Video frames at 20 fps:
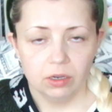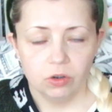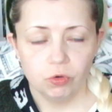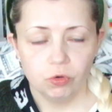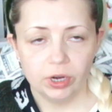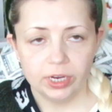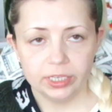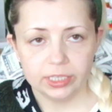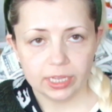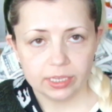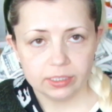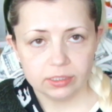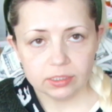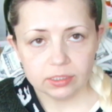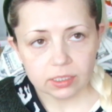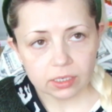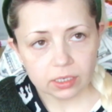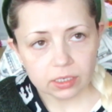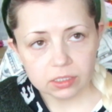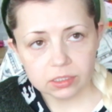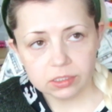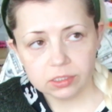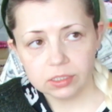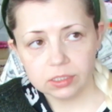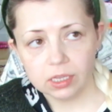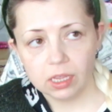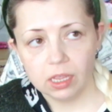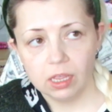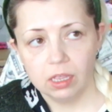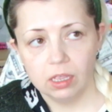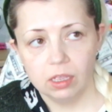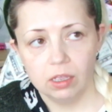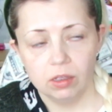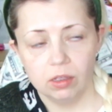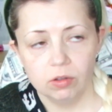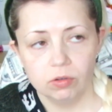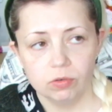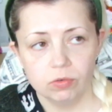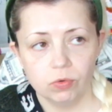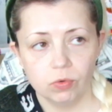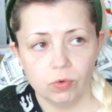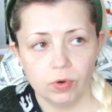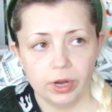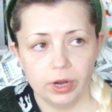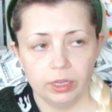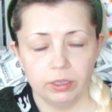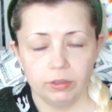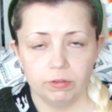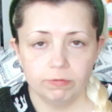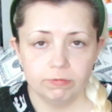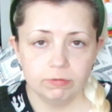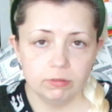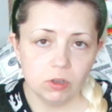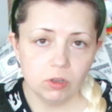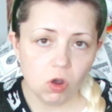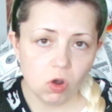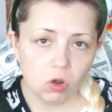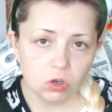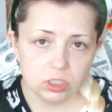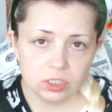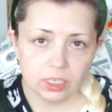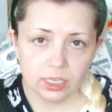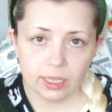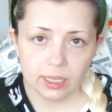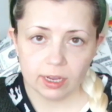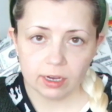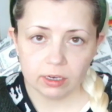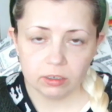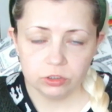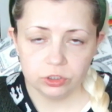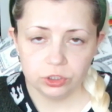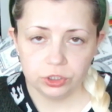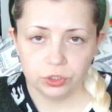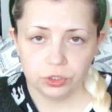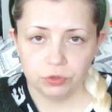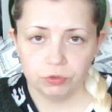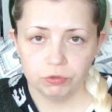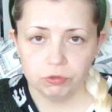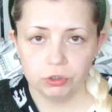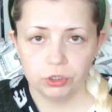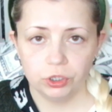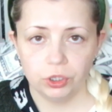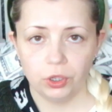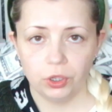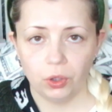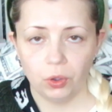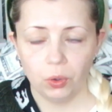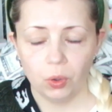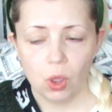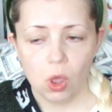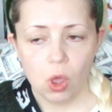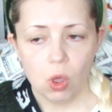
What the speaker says: great ideas, great vlogs that I could do for you.